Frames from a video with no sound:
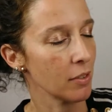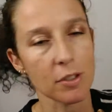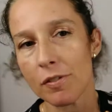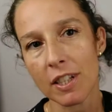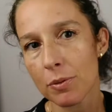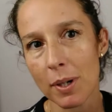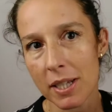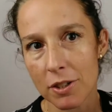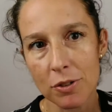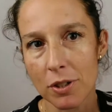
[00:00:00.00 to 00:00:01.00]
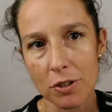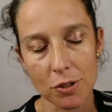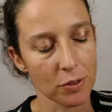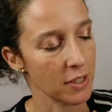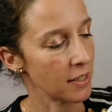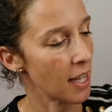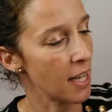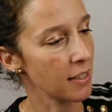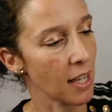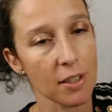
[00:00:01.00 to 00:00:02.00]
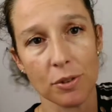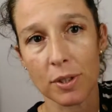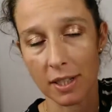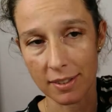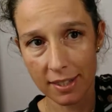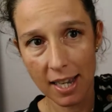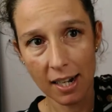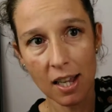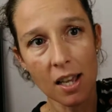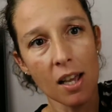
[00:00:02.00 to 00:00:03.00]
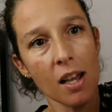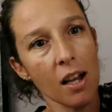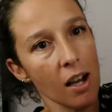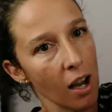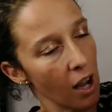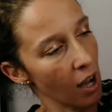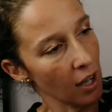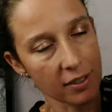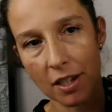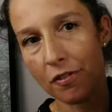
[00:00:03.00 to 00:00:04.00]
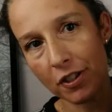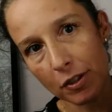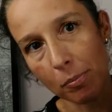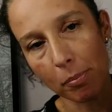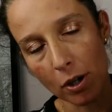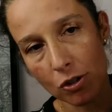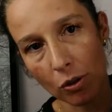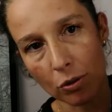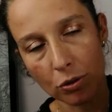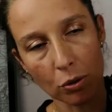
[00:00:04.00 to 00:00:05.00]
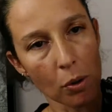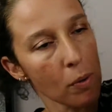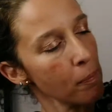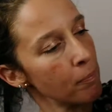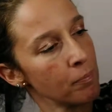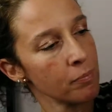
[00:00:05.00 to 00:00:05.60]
so that's why I do not use it. And as you can tell, as I fit a bunch also,